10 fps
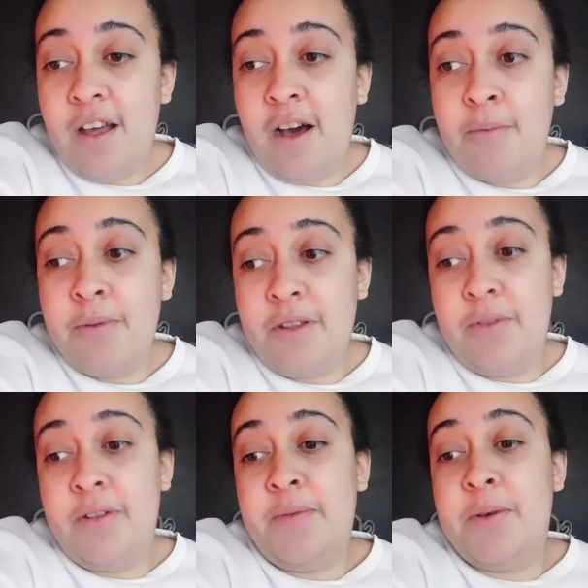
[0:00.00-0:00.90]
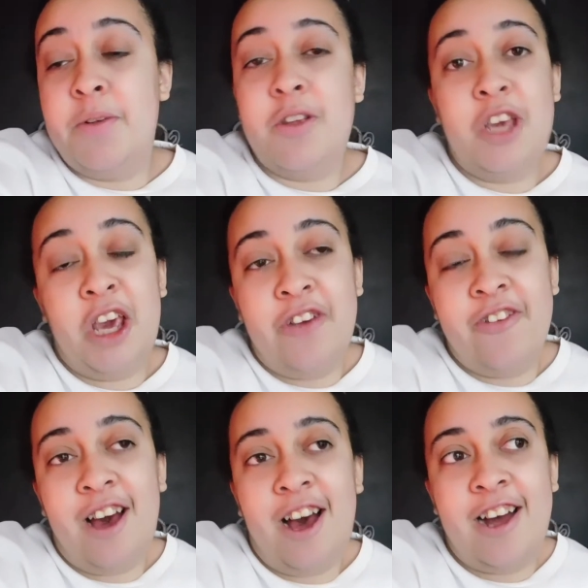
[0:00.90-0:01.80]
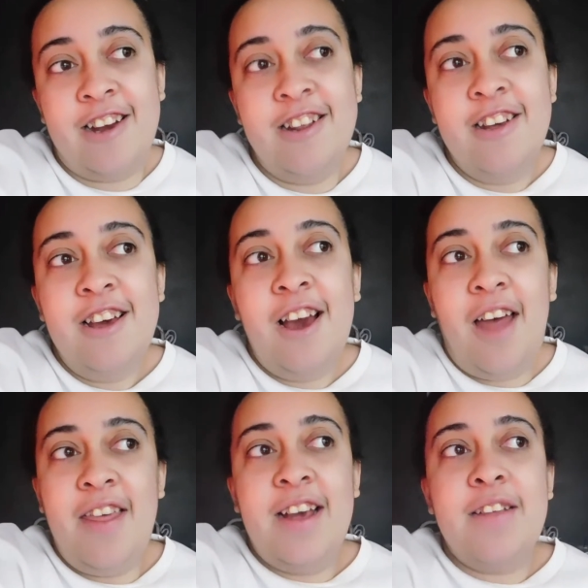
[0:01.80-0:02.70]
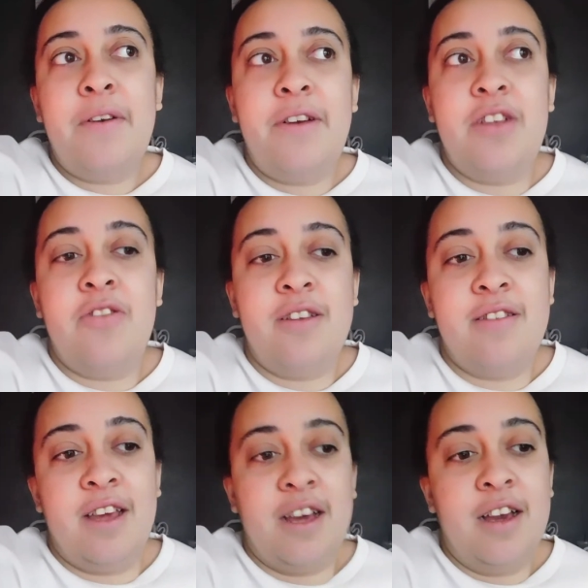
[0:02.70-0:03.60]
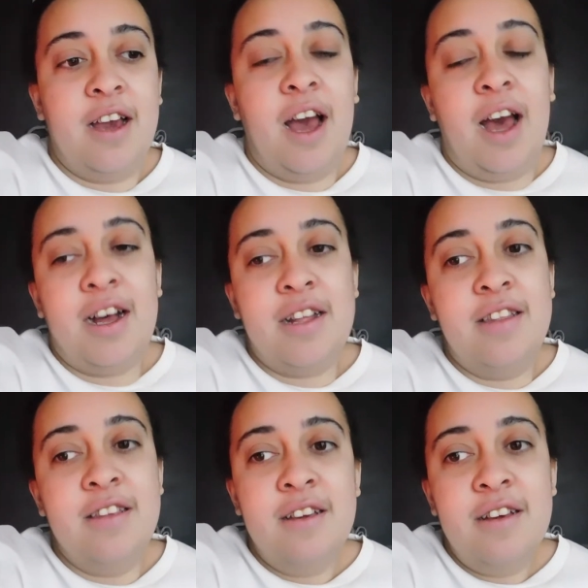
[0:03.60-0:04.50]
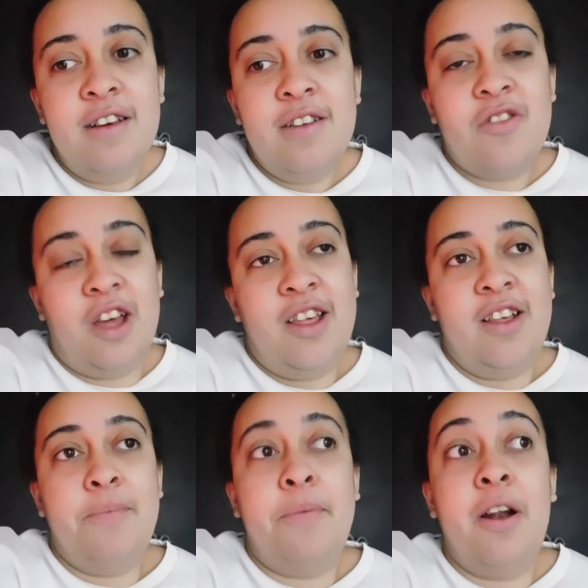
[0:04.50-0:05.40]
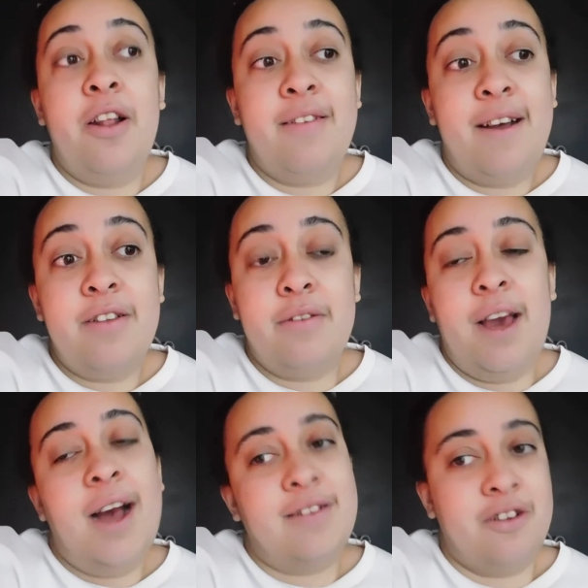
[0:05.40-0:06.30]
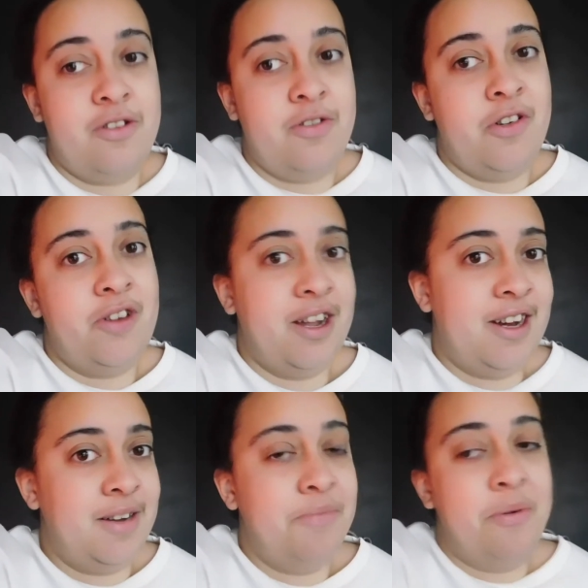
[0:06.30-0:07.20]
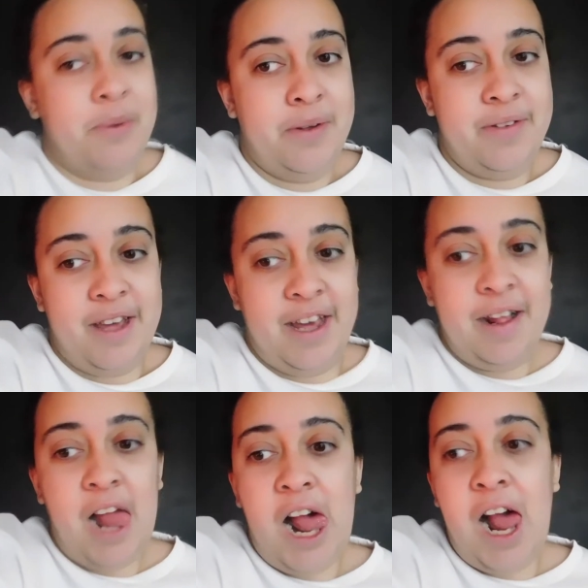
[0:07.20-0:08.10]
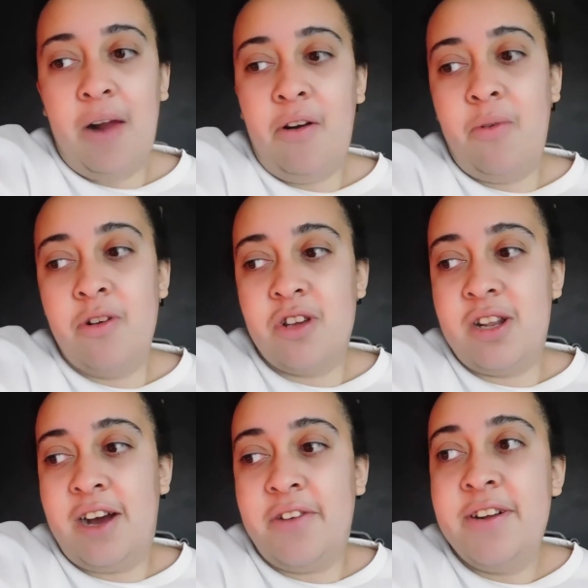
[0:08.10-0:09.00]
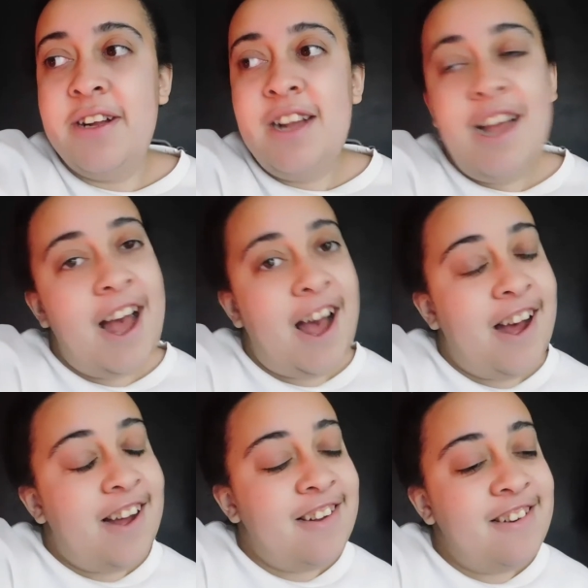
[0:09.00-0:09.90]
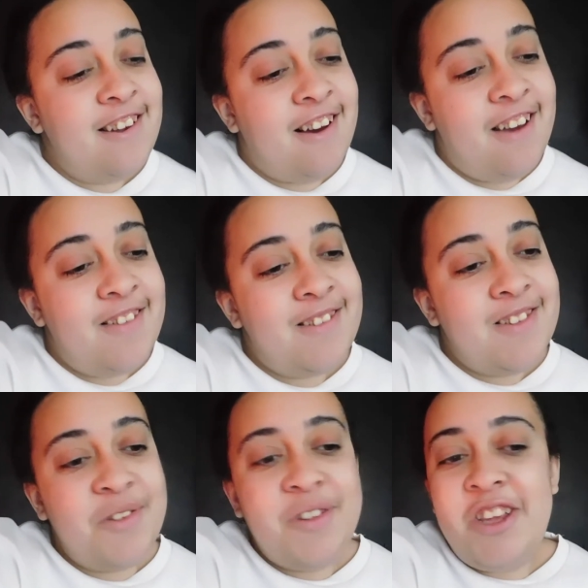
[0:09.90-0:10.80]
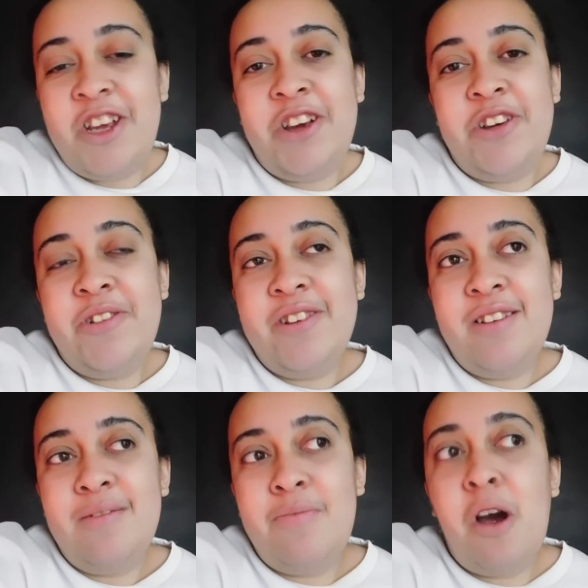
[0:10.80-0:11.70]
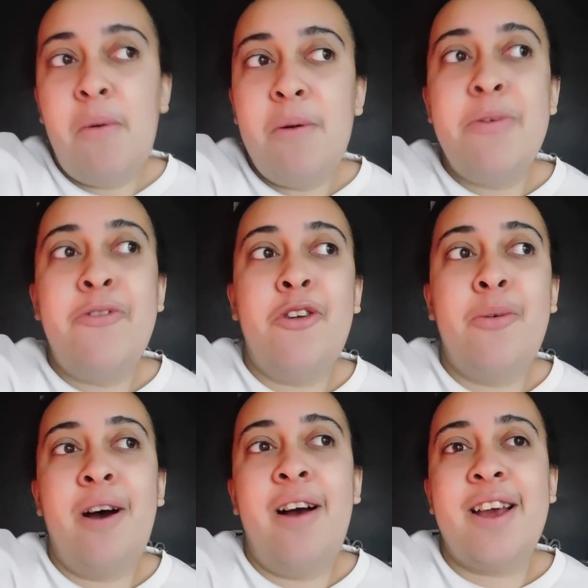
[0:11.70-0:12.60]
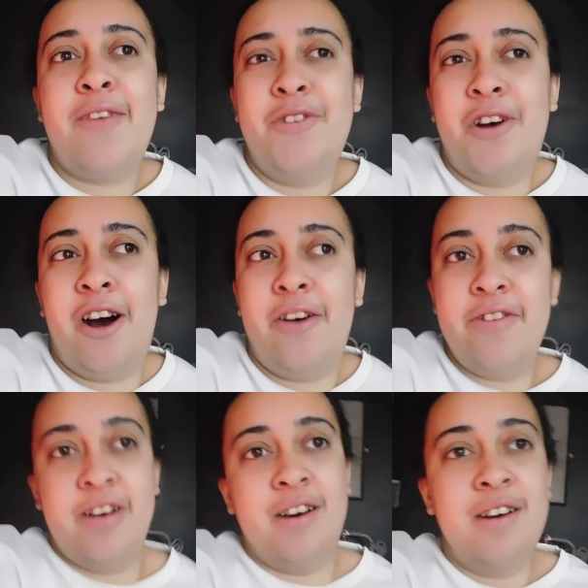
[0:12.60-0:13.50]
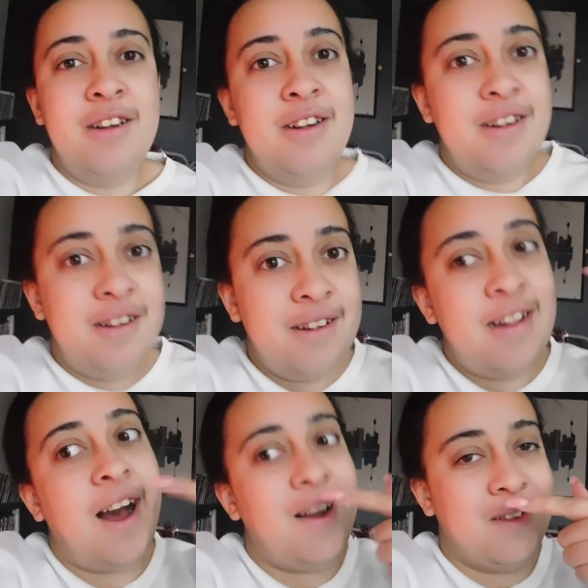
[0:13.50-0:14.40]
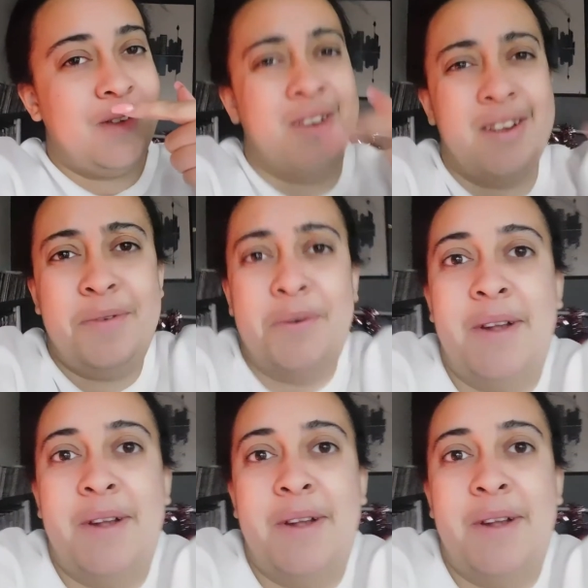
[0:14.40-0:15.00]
I'm obsessed with this film. It's cute, and I think it's very interesting, and I think by the sounds of it, it has a good storyline, but we'll see. I'm gonna watch it now, and I will talk to you probably before work, if not after. I'm just gonna watch this film.